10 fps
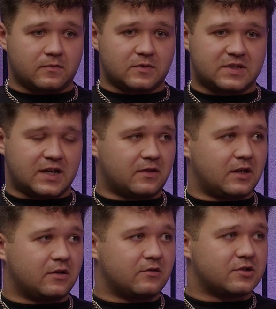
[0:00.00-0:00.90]
take
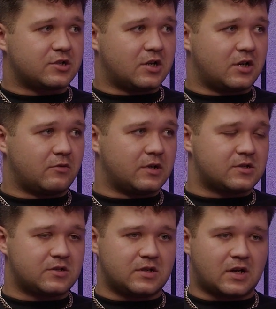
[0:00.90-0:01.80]
the England shirt,
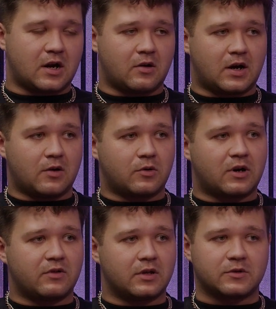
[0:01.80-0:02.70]
which
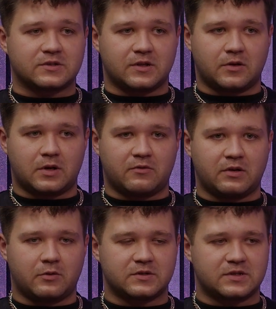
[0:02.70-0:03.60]
I really want to do. I
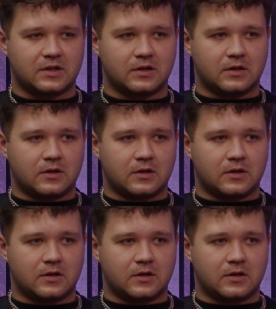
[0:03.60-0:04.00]
really want to.